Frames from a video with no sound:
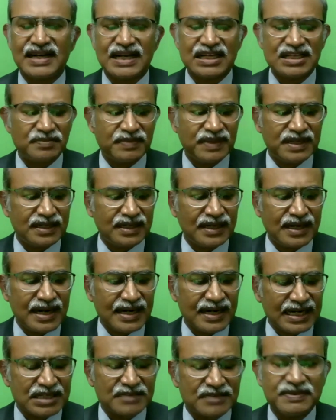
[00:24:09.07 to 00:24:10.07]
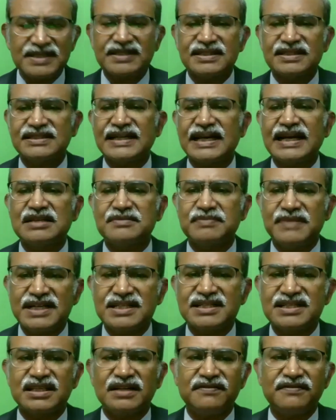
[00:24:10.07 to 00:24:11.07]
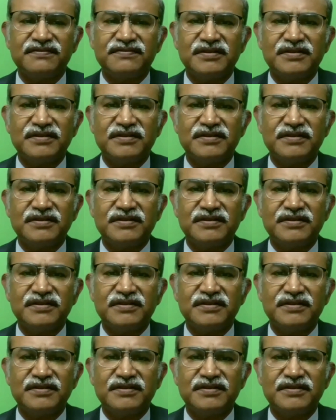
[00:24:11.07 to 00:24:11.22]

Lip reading: transplant. Heart transplant is a challenge by itself.